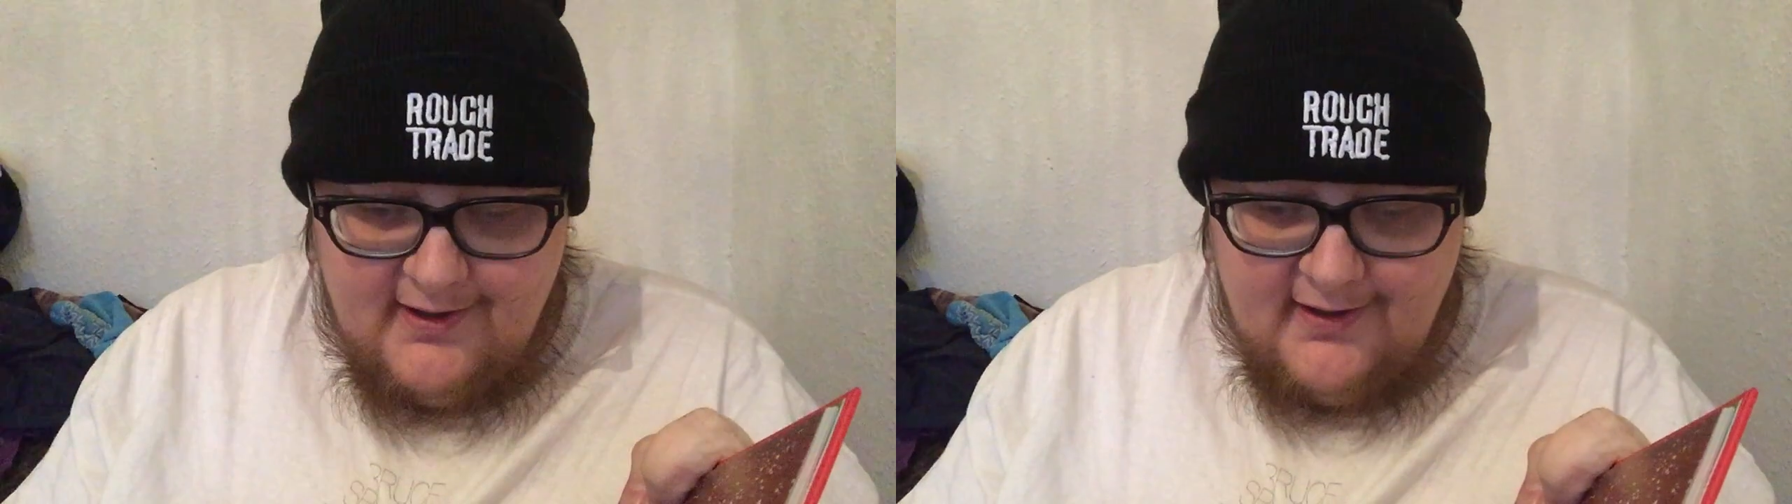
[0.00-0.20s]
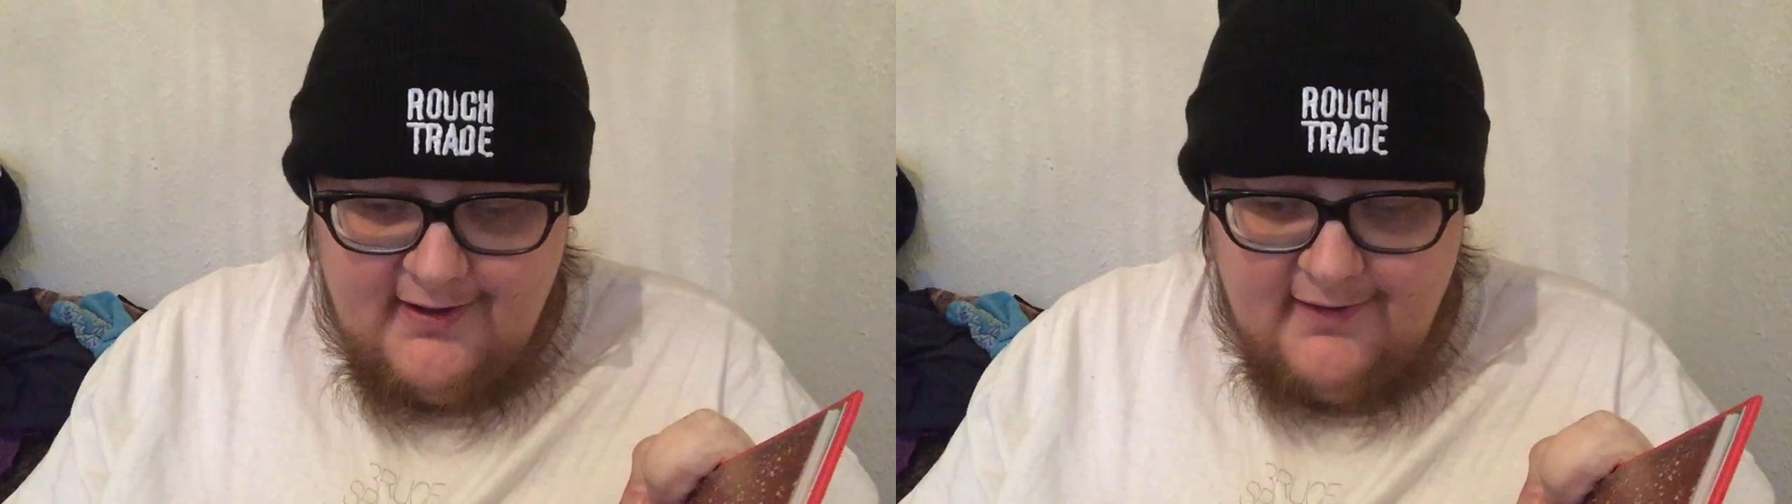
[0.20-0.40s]

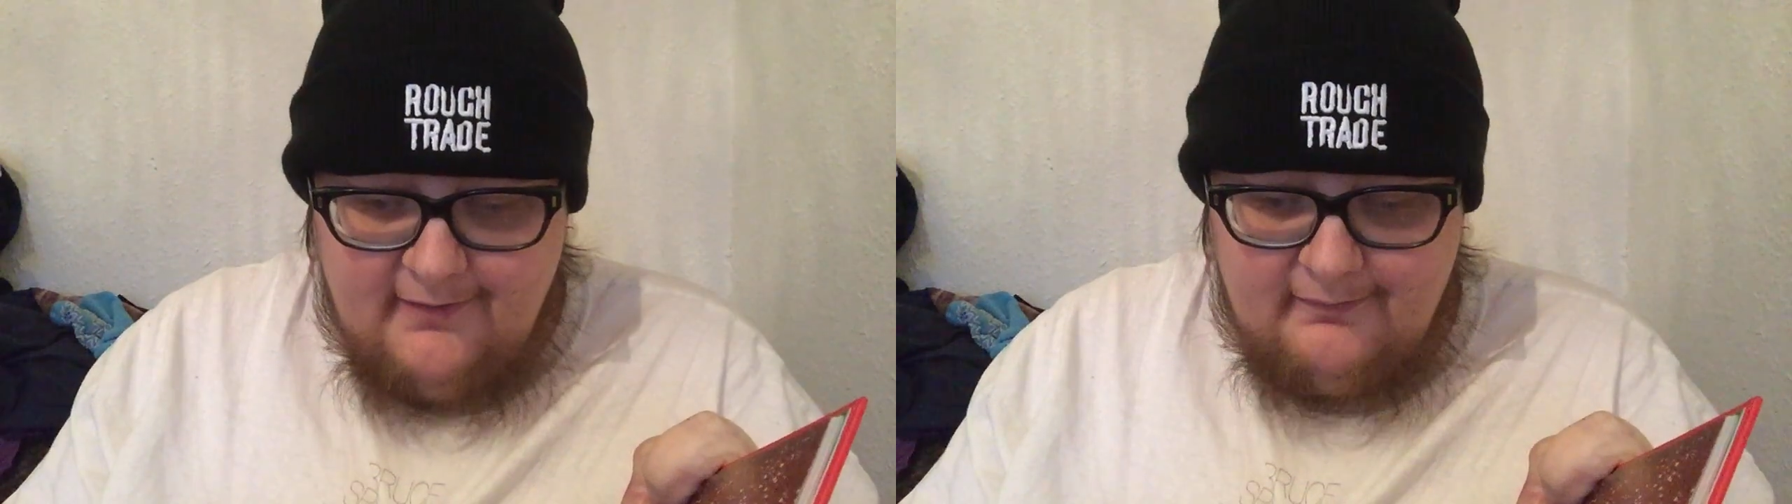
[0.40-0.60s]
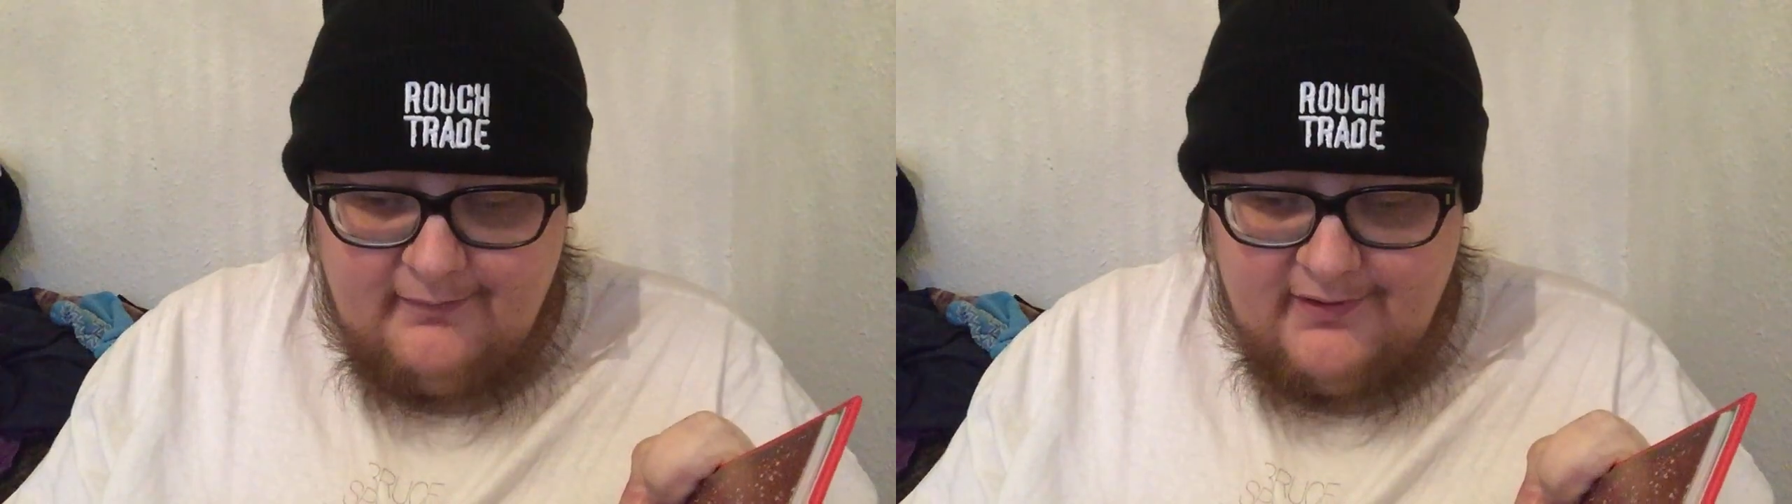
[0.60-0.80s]

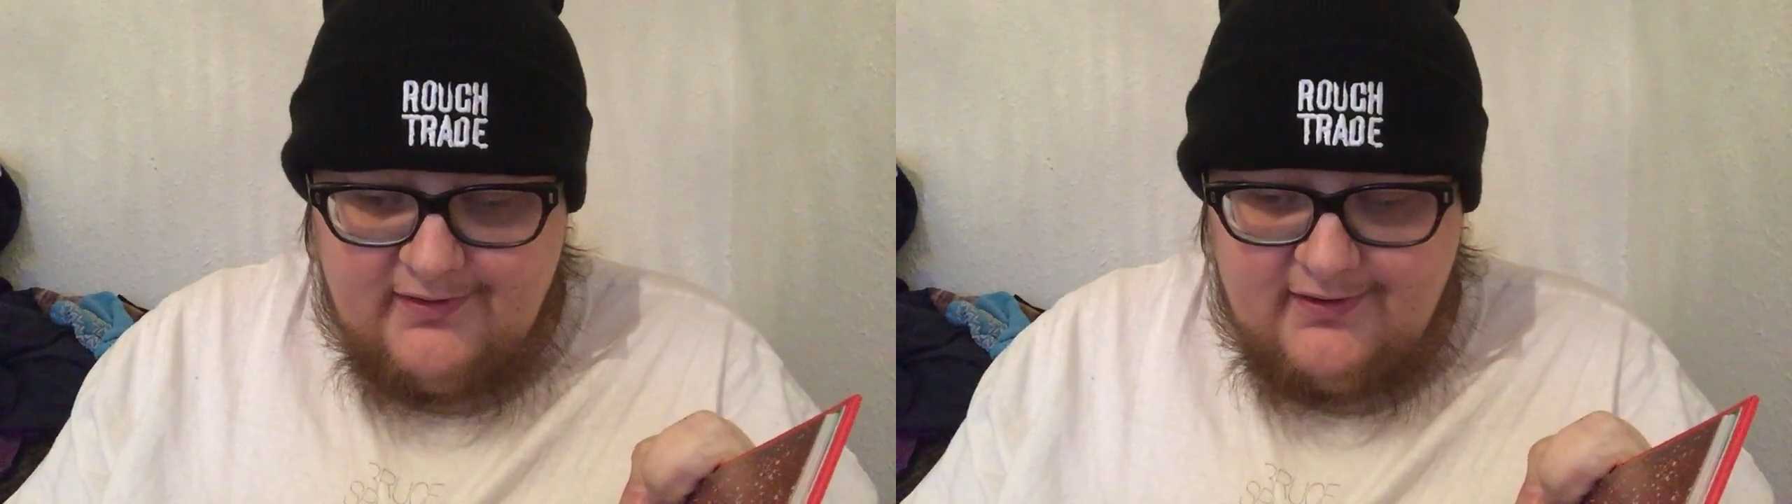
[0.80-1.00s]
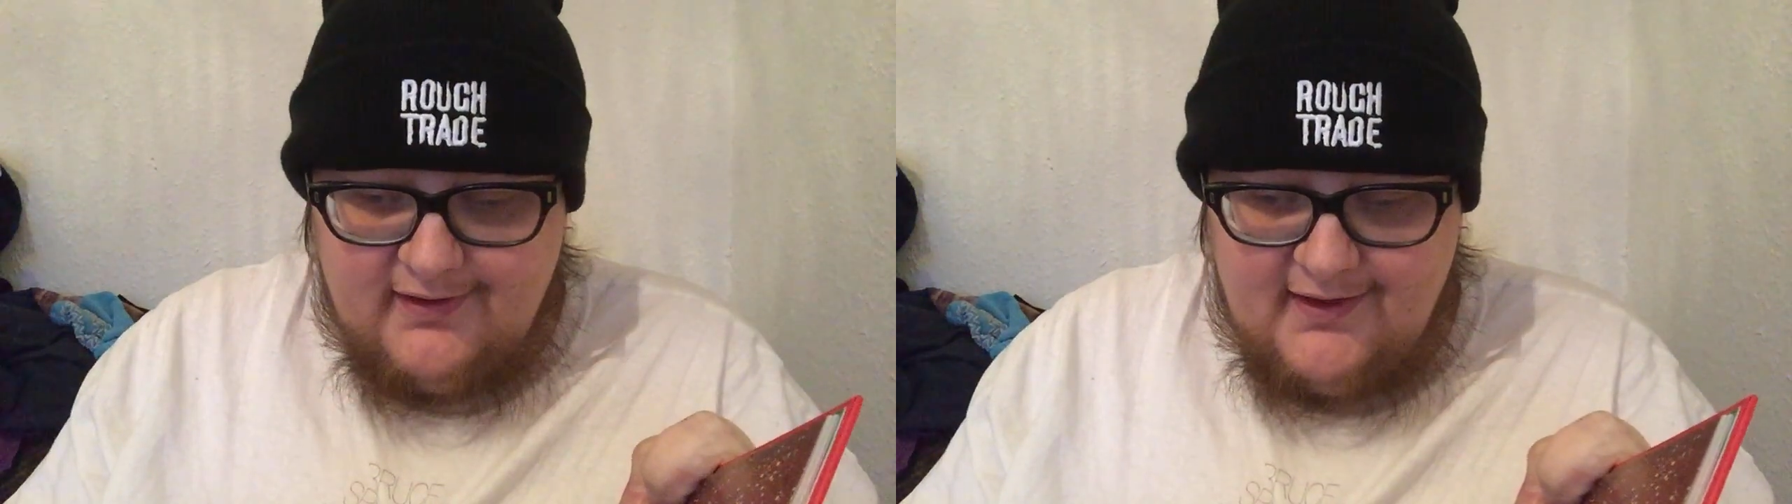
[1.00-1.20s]
Um,
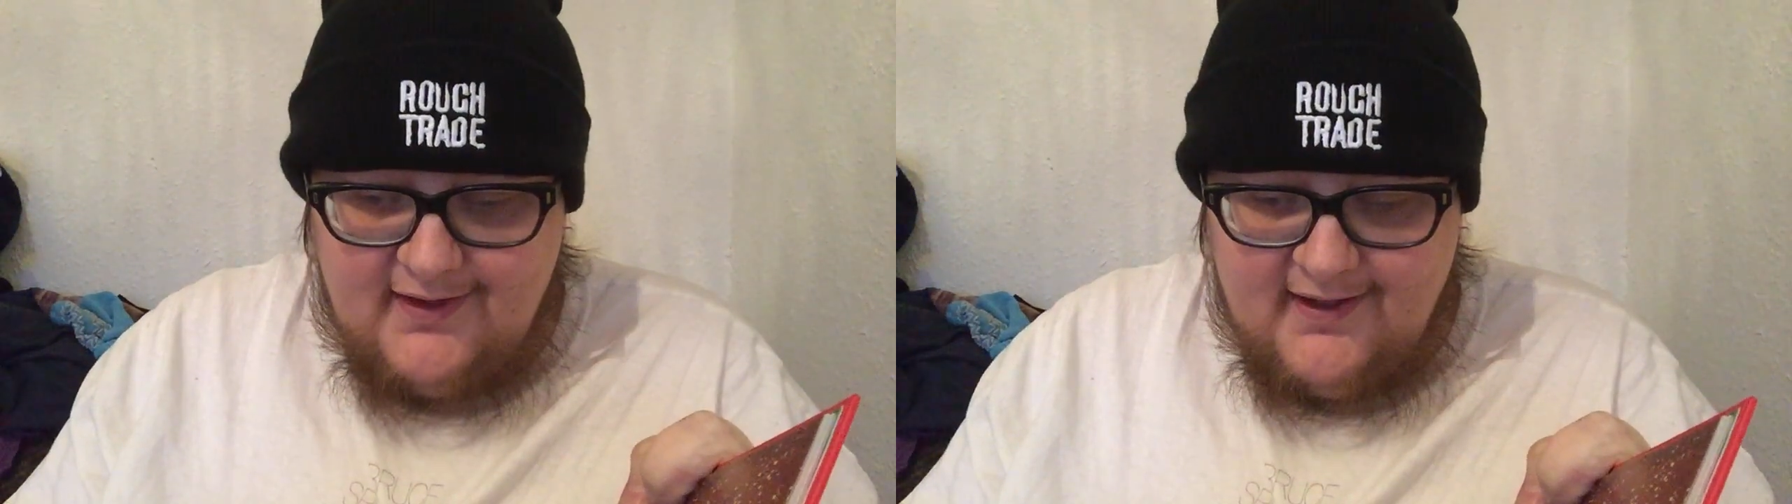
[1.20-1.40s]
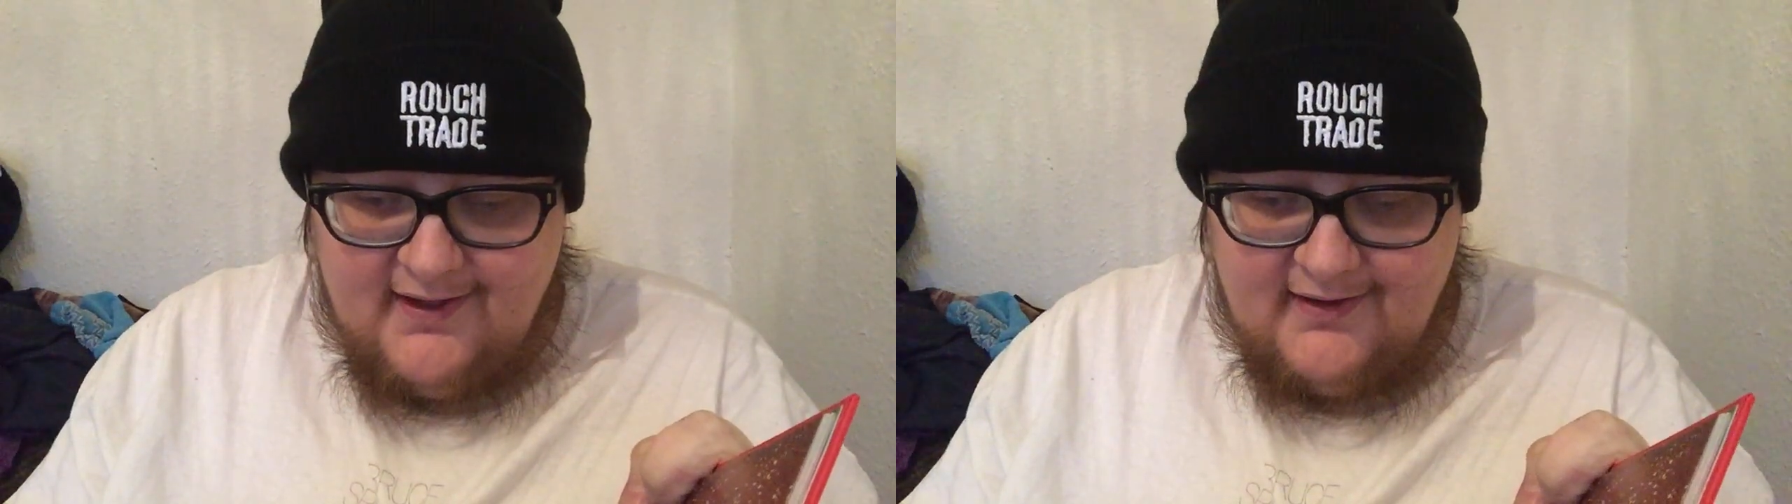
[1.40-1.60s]
with
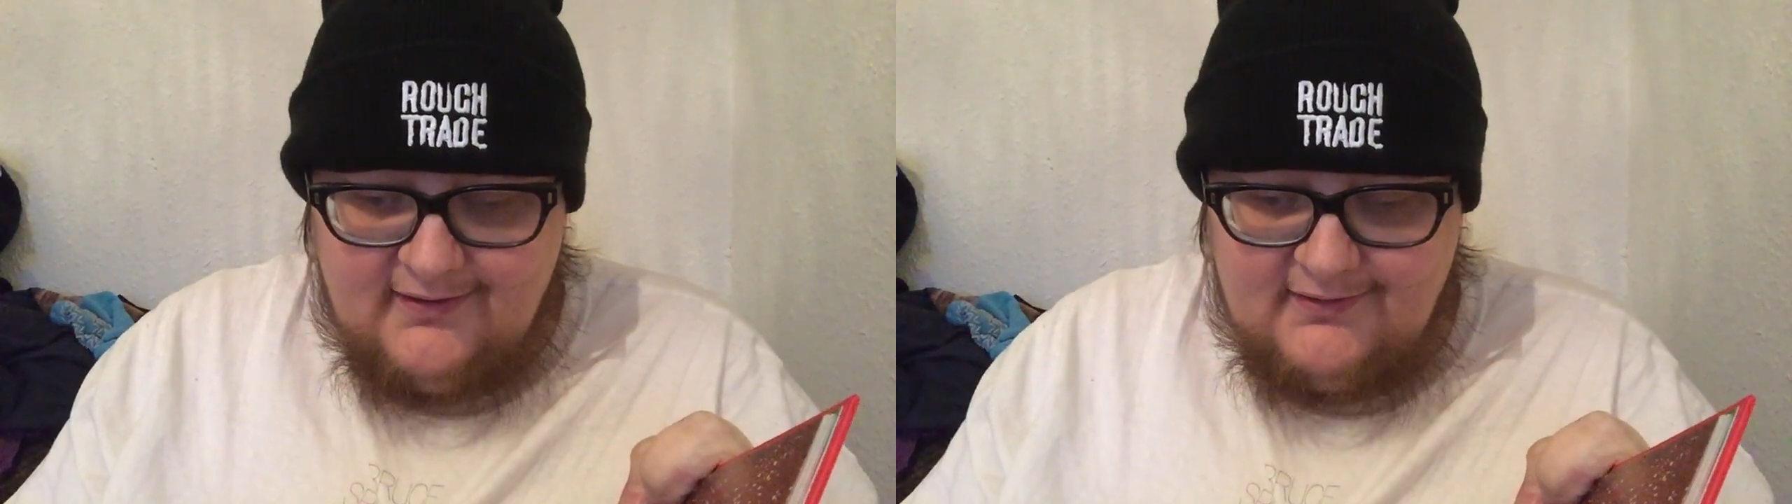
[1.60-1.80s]
the uh,